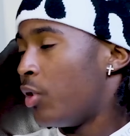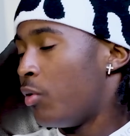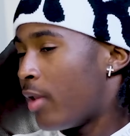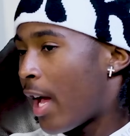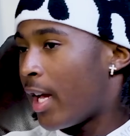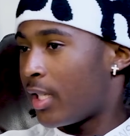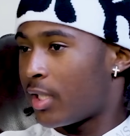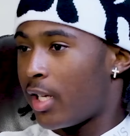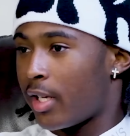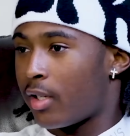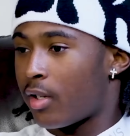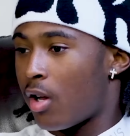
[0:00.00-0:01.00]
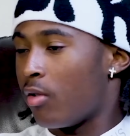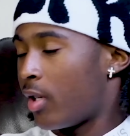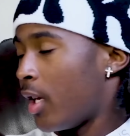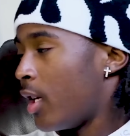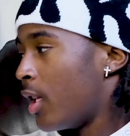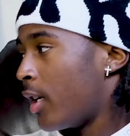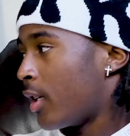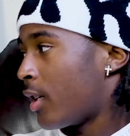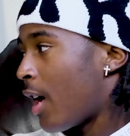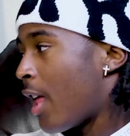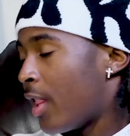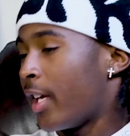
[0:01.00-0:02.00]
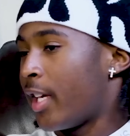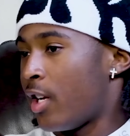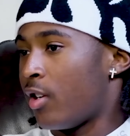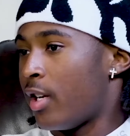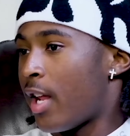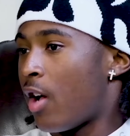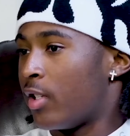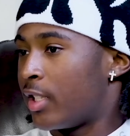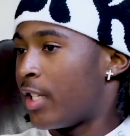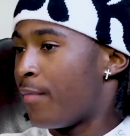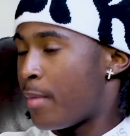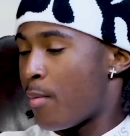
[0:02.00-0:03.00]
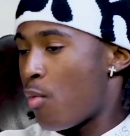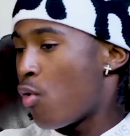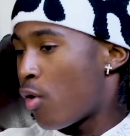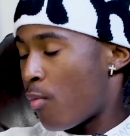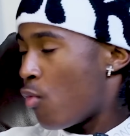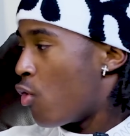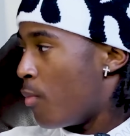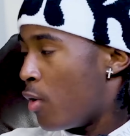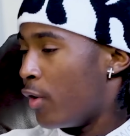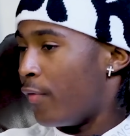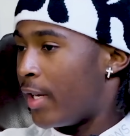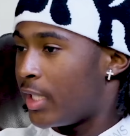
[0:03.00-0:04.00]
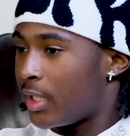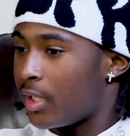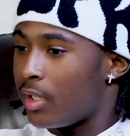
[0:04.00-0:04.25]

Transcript: do that. It's like, okay, like I like hearing it now. It's giving me more and more motivation.